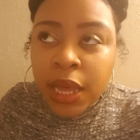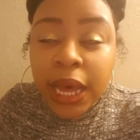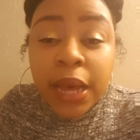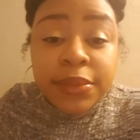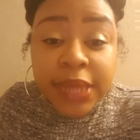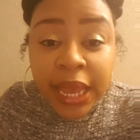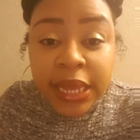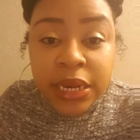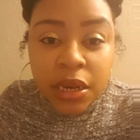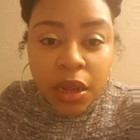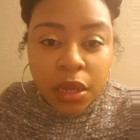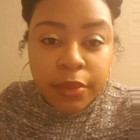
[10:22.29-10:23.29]

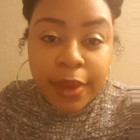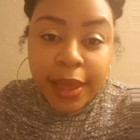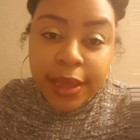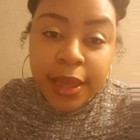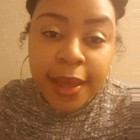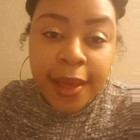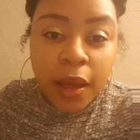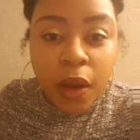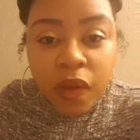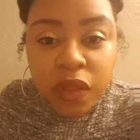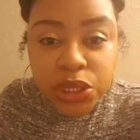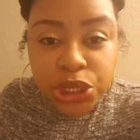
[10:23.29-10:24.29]
updated on my
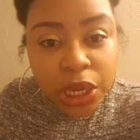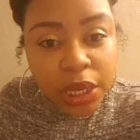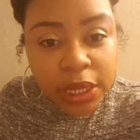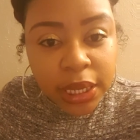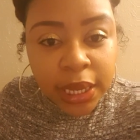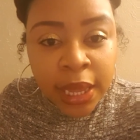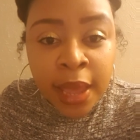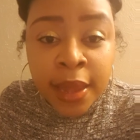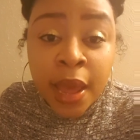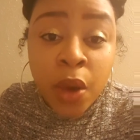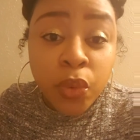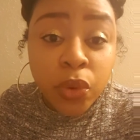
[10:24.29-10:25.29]
health journey, and
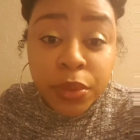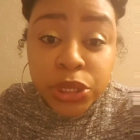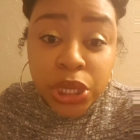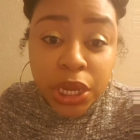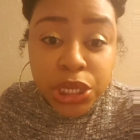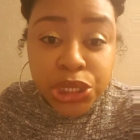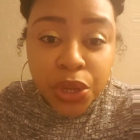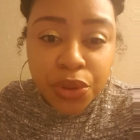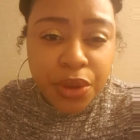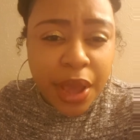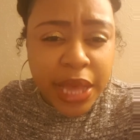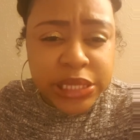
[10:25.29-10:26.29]
I will be trying to show
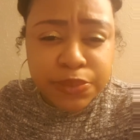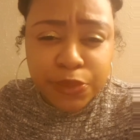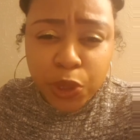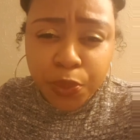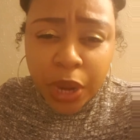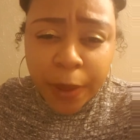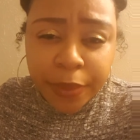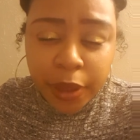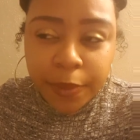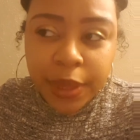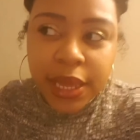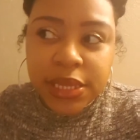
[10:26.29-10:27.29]
you guys meal
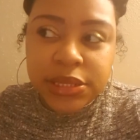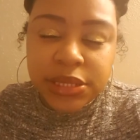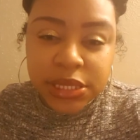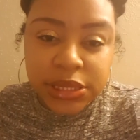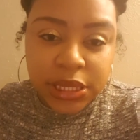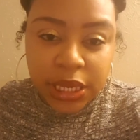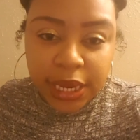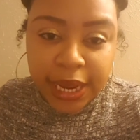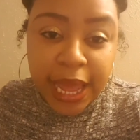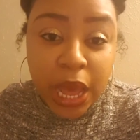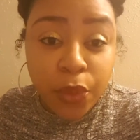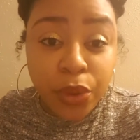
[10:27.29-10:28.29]
prepping, because this
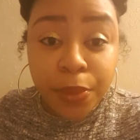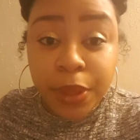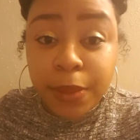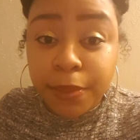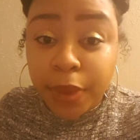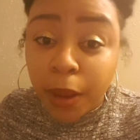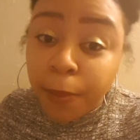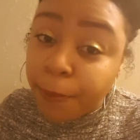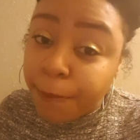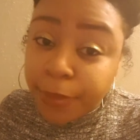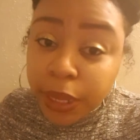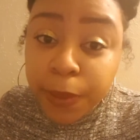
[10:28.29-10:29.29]
Sunday I will be
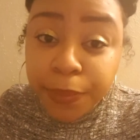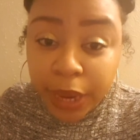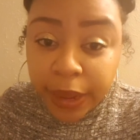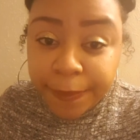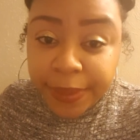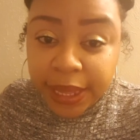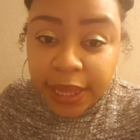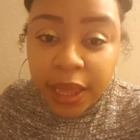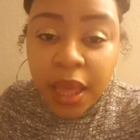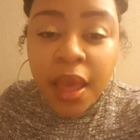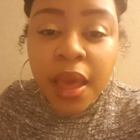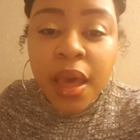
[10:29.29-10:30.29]
meal prepping
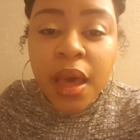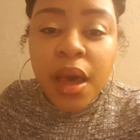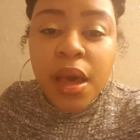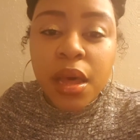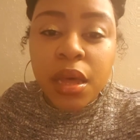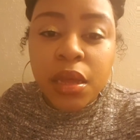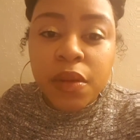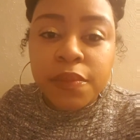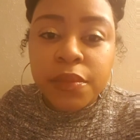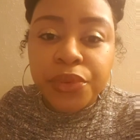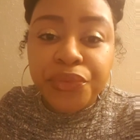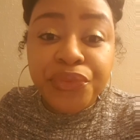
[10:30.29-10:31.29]

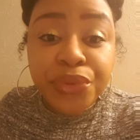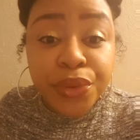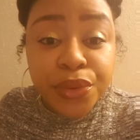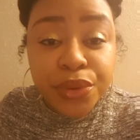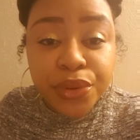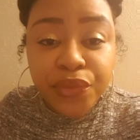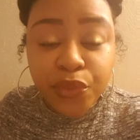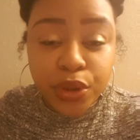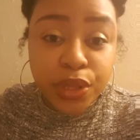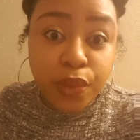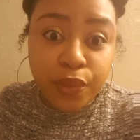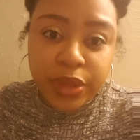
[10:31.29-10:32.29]
food
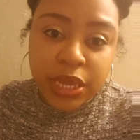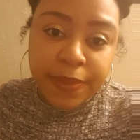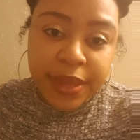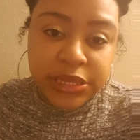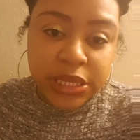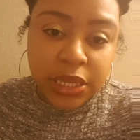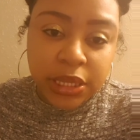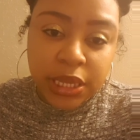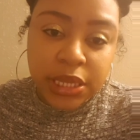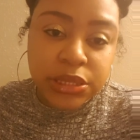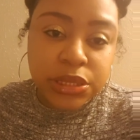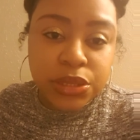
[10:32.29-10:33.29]
for the week,
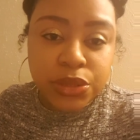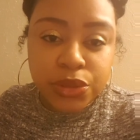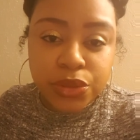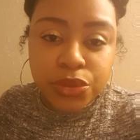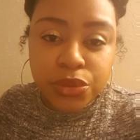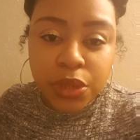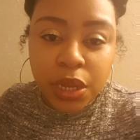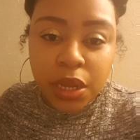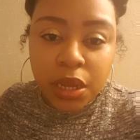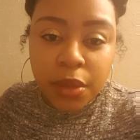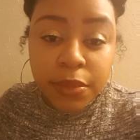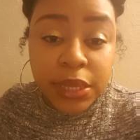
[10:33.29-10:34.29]
basically,
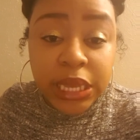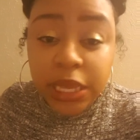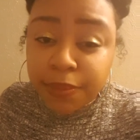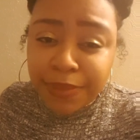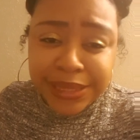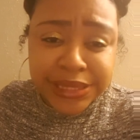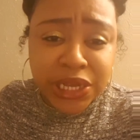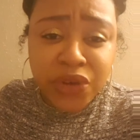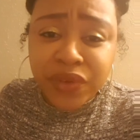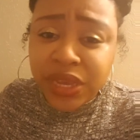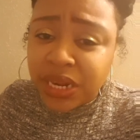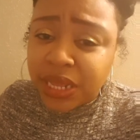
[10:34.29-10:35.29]
to keep
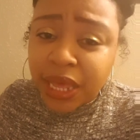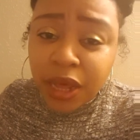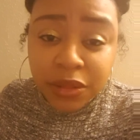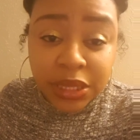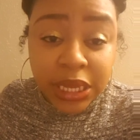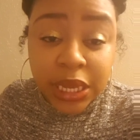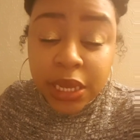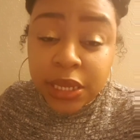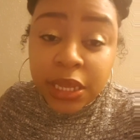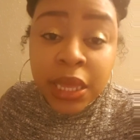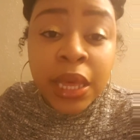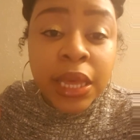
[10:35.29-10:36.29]
myself eating healthy and